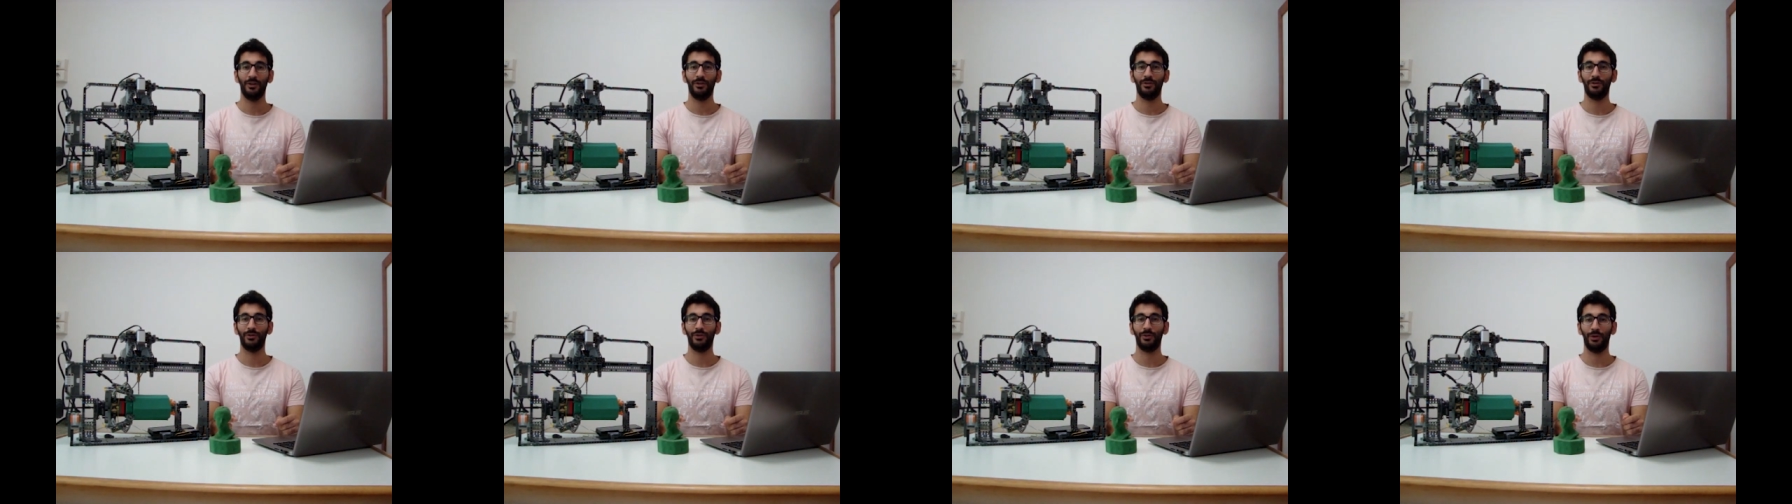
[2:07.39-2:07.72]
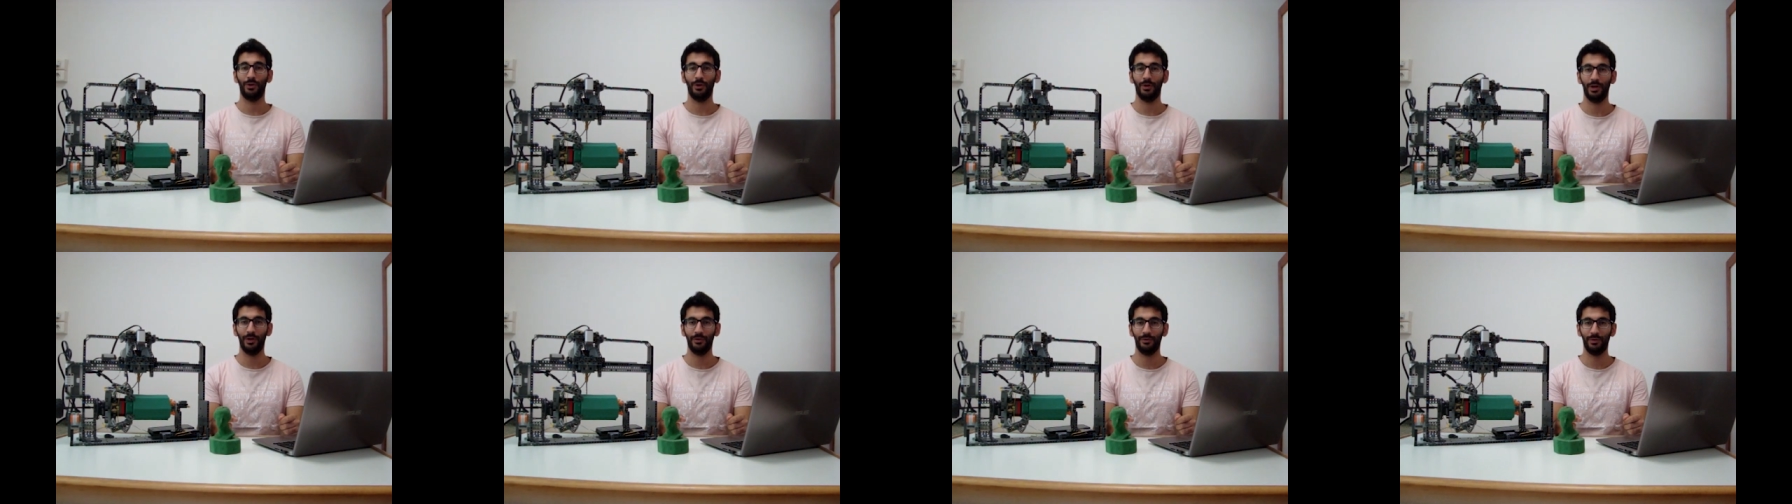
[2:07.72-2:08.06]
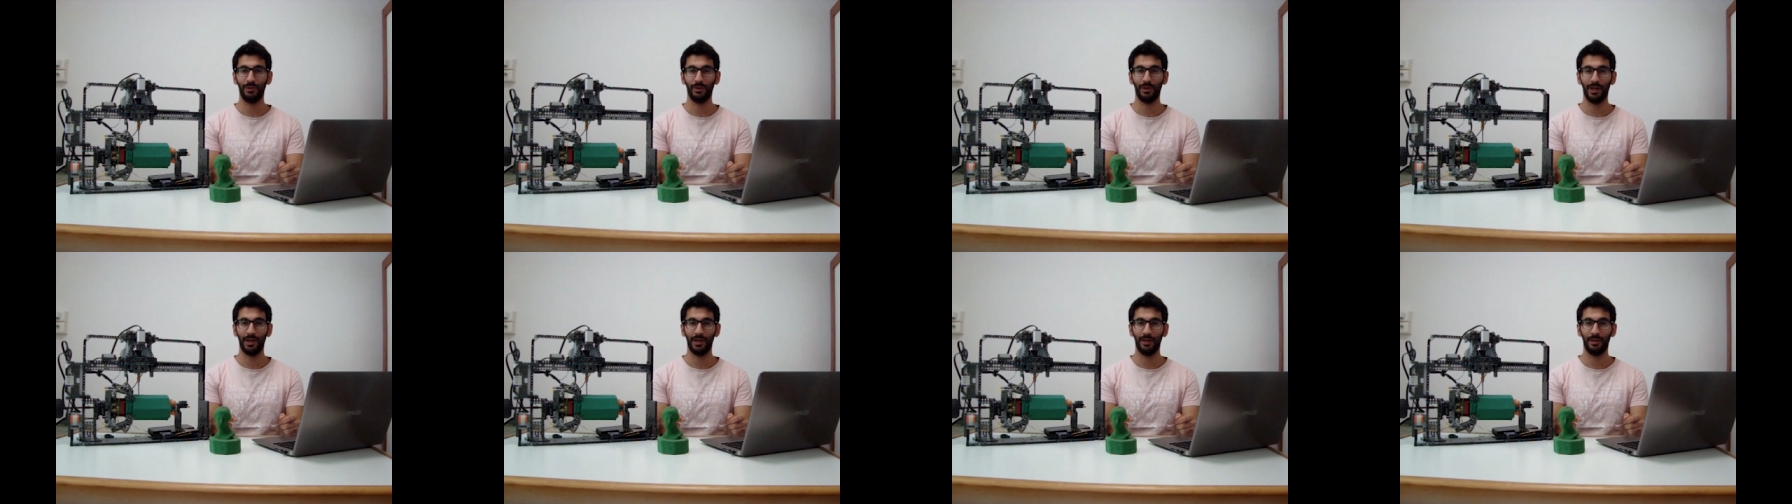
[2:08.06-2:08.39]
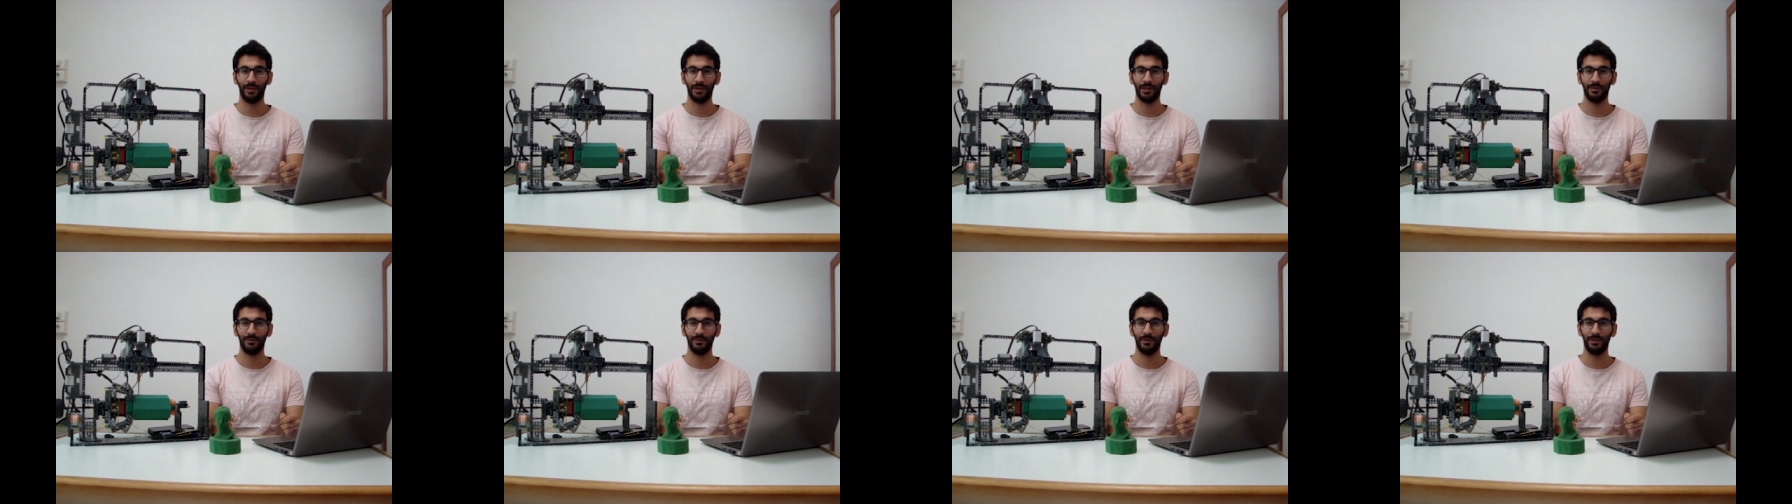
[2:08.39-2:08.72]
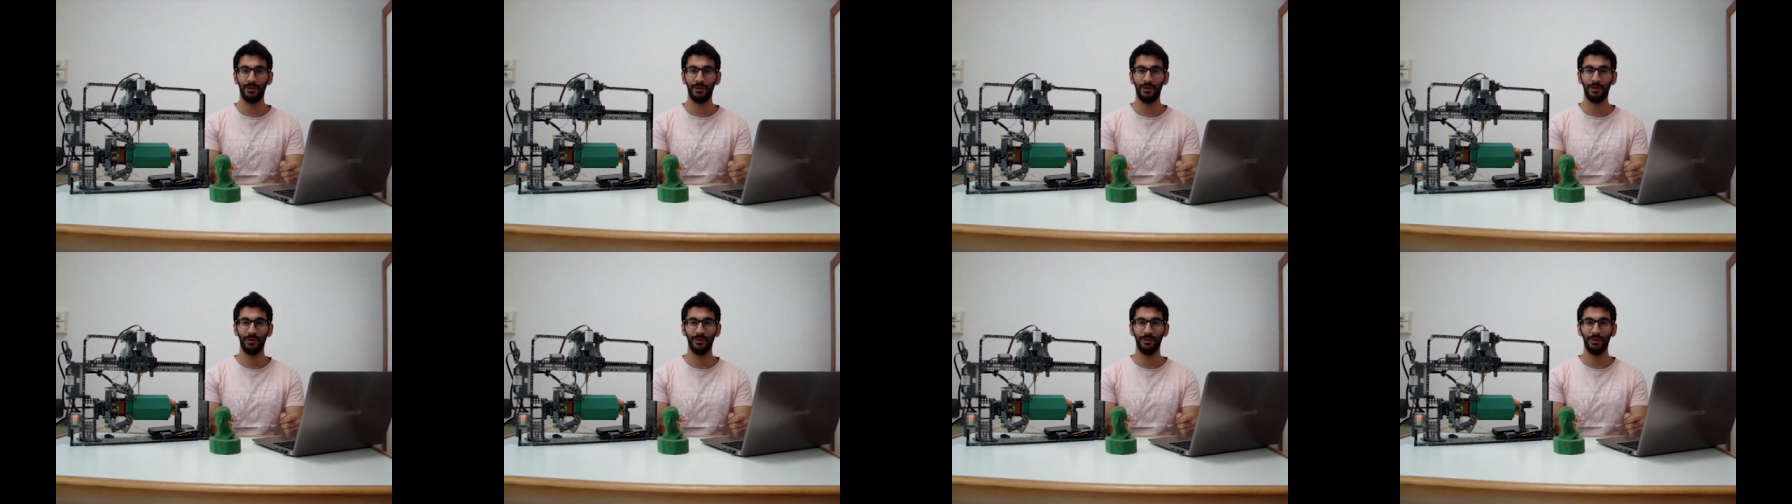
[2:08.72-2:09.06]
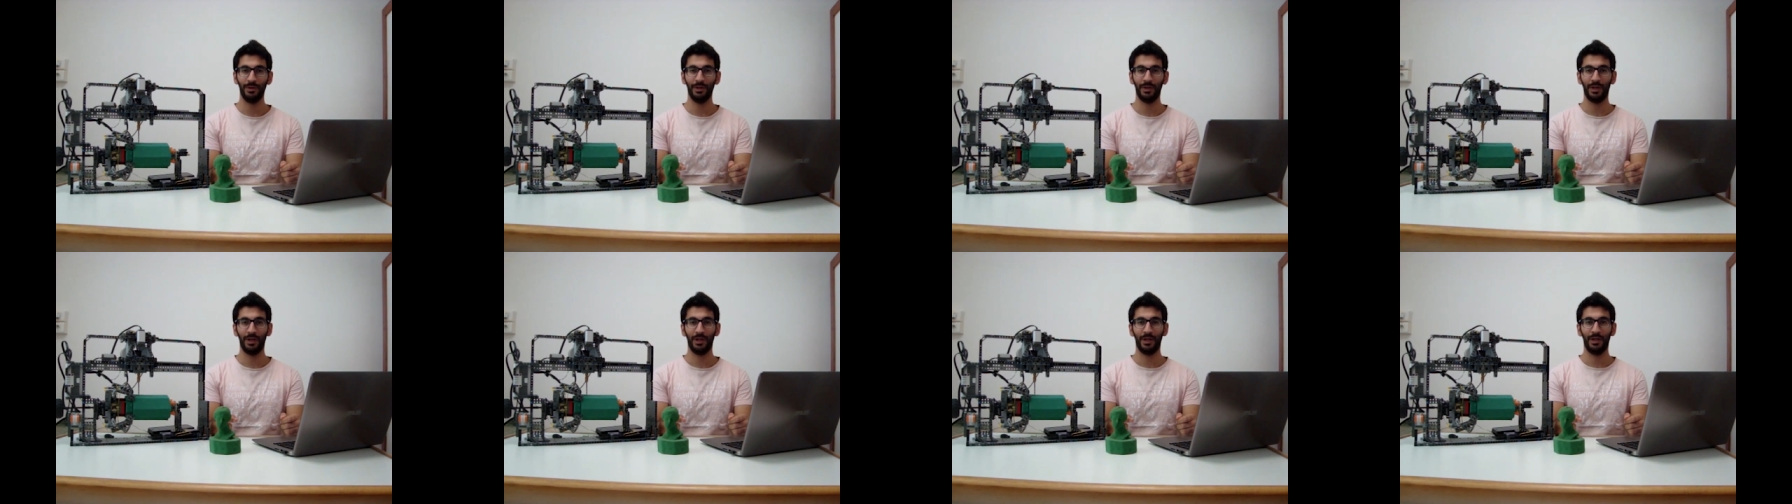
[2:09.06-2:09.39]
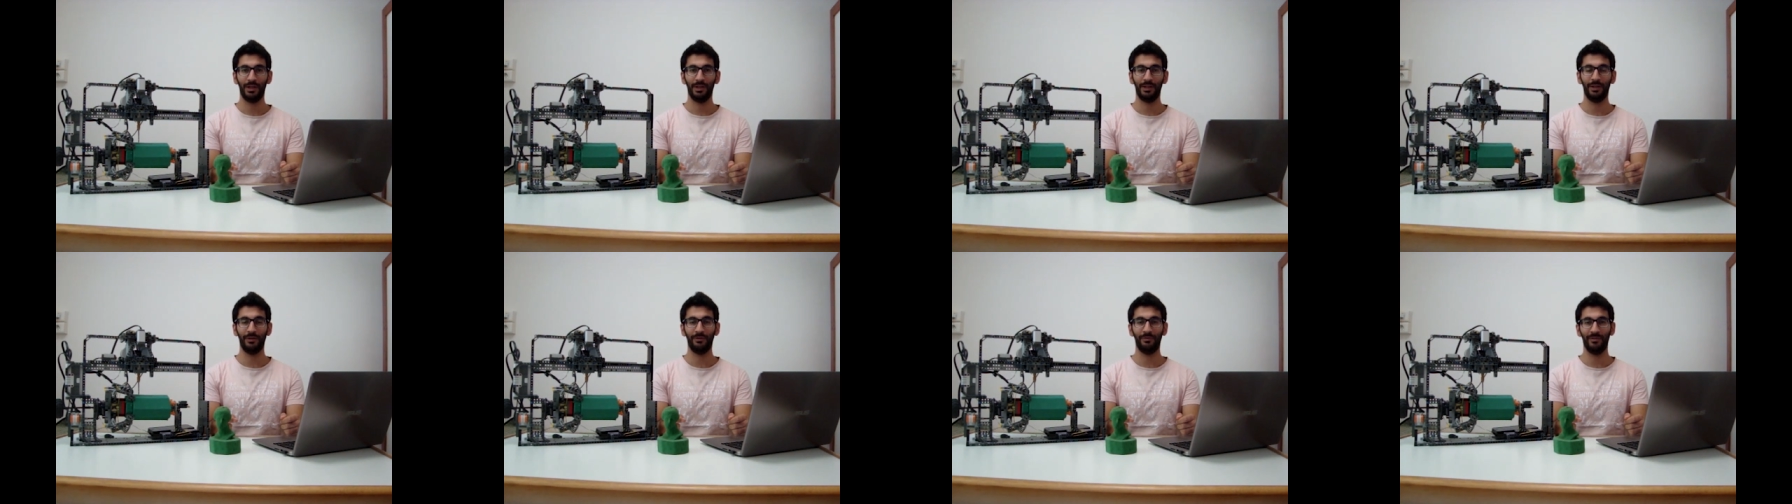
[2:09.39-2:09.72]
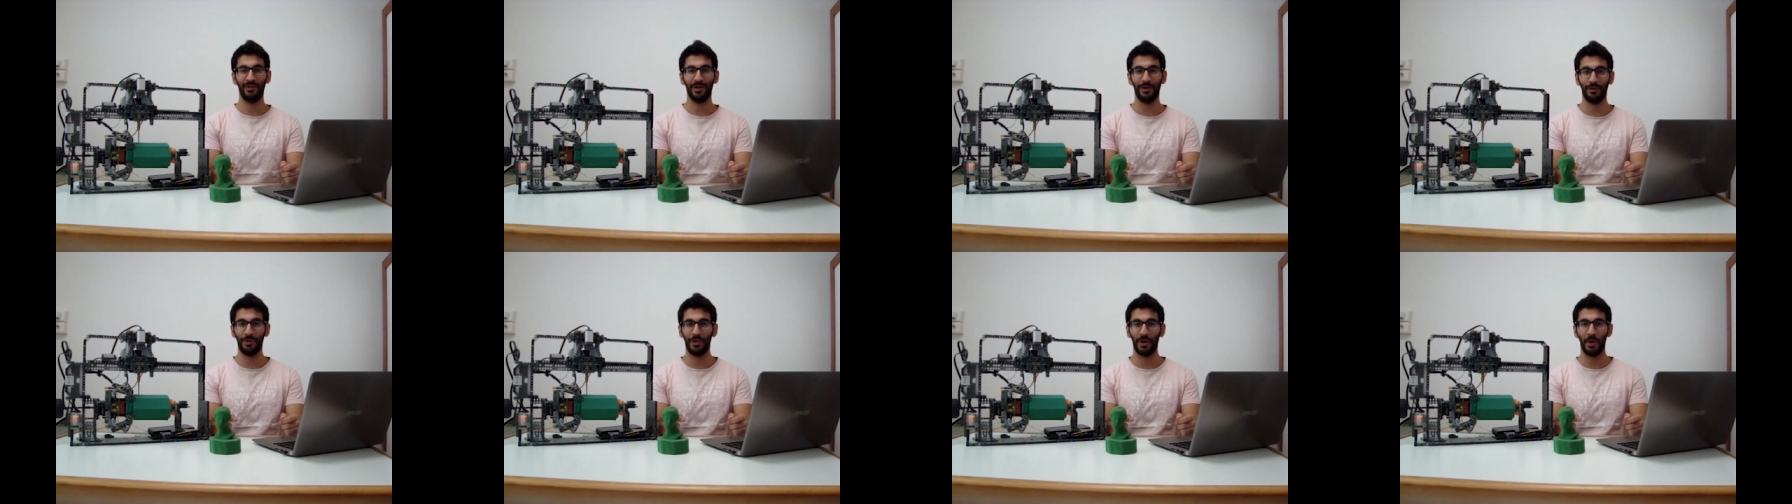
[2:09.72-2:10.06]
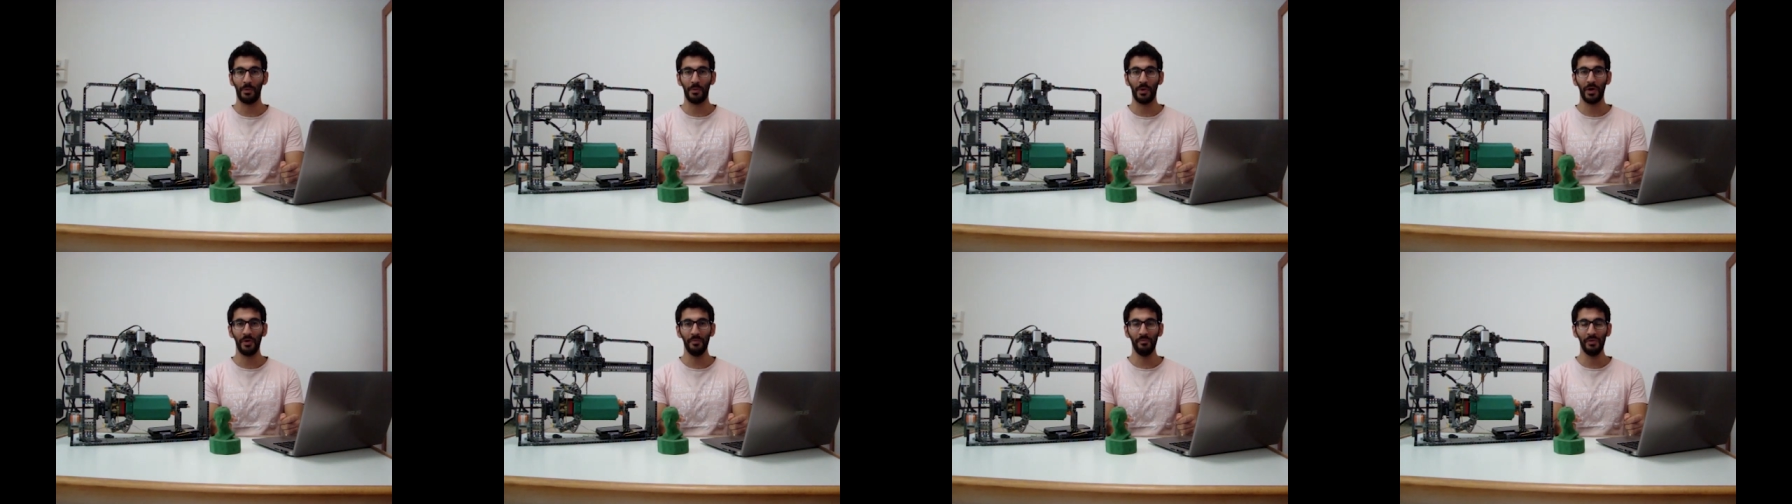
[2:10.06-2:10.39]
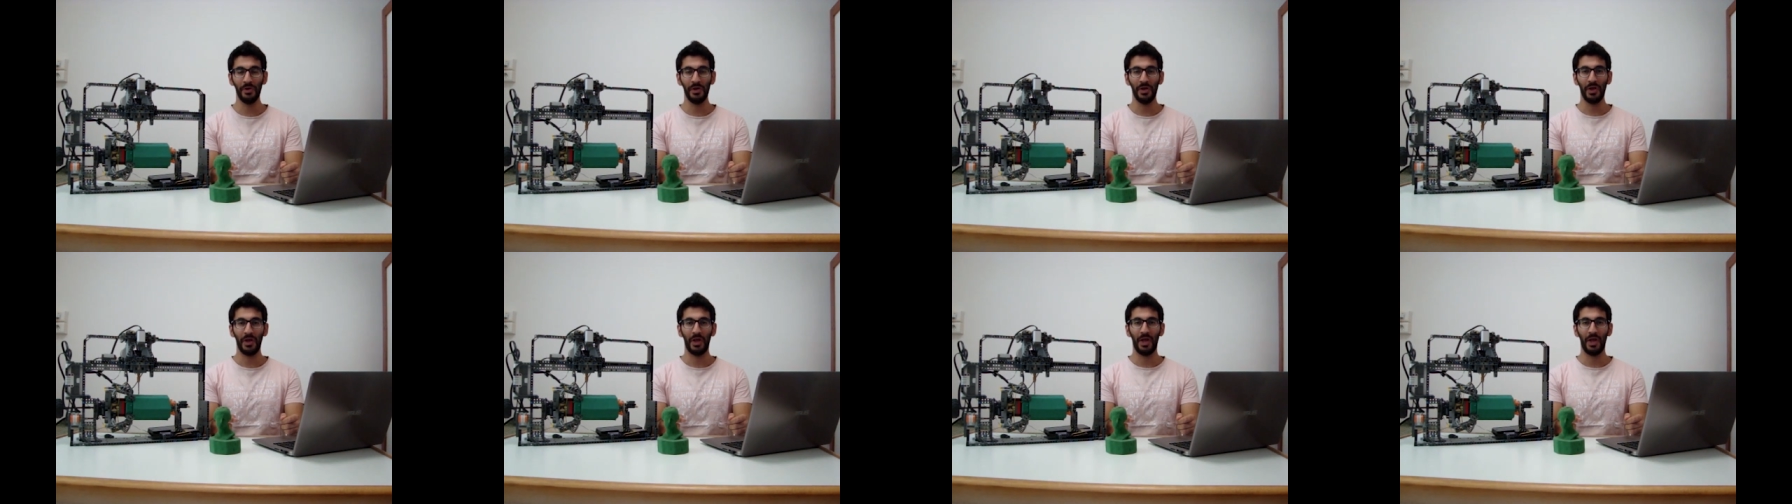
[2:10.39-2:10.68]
So if you like this video, give me a thumb up